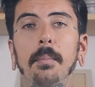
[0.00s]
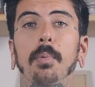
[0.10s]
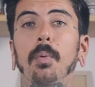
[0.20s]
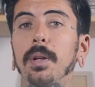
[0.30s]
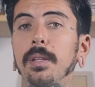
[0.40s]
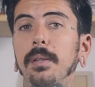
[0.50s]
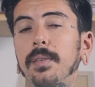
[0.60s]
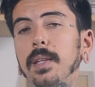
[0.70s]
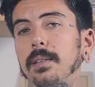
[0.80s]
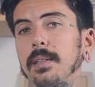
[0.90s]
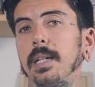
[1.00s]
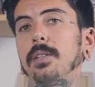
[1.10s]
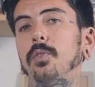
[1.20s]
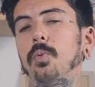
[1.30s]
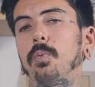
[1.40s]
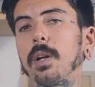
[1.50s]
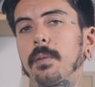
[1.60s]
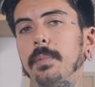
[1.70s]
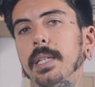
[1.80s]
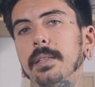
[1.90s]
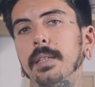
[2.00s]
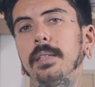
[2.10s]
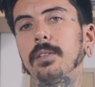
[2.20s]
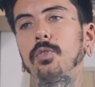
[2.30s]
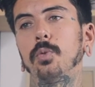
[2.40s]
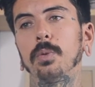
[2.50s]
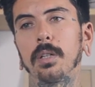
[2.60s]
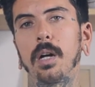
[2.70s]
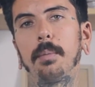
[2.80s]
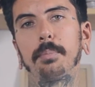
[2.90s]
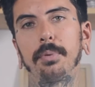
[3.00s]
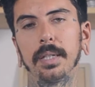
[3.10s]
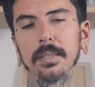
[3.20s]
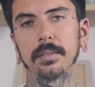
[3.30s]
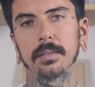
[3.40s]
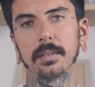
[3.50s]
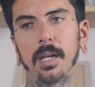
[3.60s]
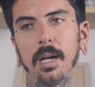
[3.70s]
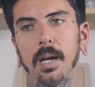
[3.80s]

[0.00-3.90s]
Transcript: But one of the things that I do recommend is doing compress